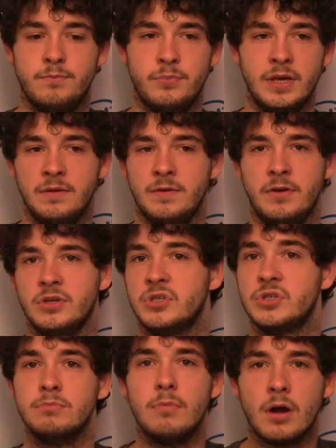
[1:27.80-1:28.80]
being very
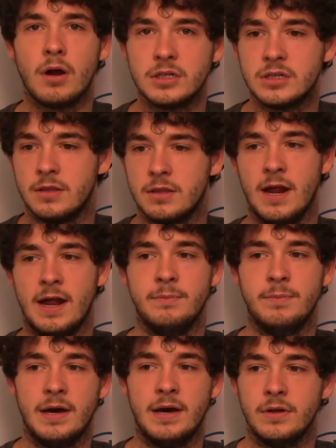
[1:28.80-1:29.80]
smart. They're not
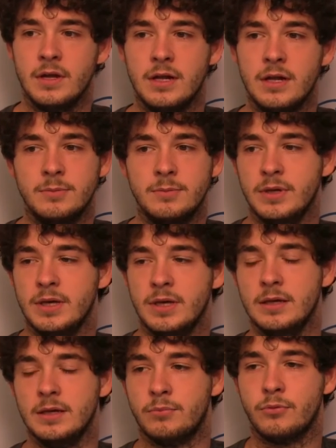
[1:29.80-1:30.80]
about
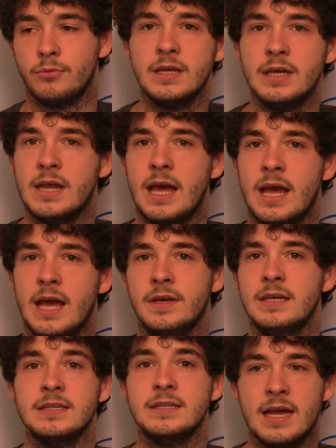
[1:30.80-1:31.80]
being brilliant,
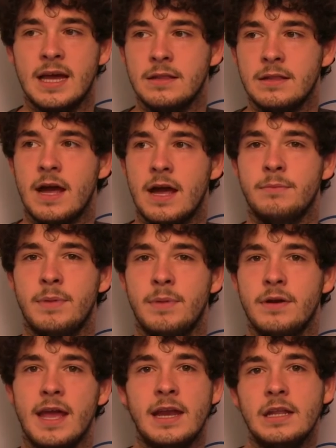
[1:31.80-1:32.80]
having insight. They're not
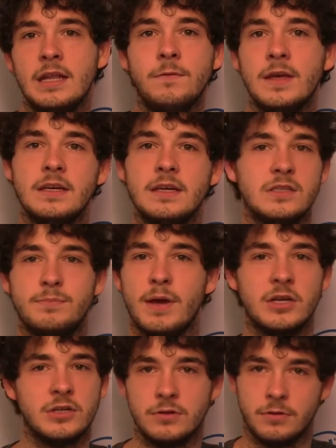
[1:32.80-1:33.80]
about anything
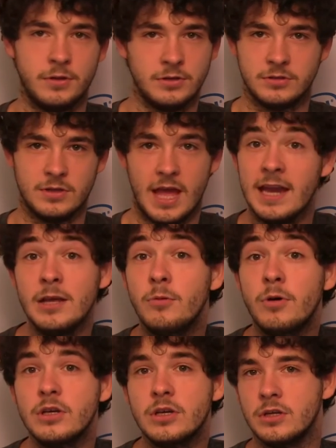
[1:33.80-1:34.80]
special. There's
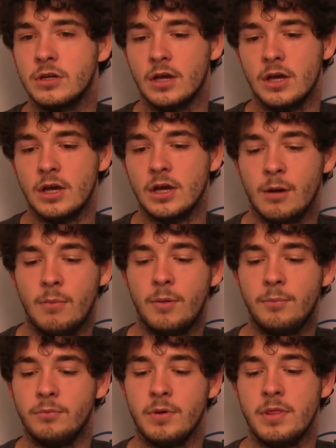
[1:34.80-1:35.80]
anyone can come
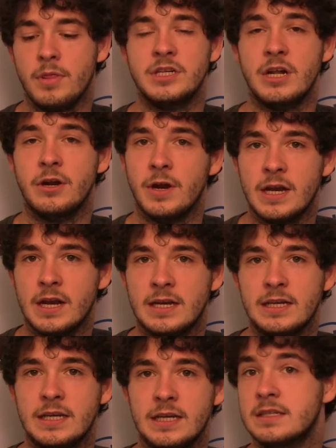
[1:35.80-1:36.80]
up with a generated
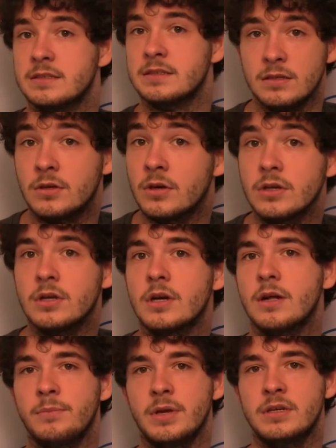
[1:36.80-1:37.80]
idea that's good
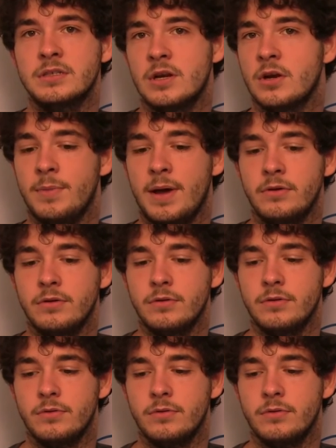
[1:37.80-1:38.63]
because they're about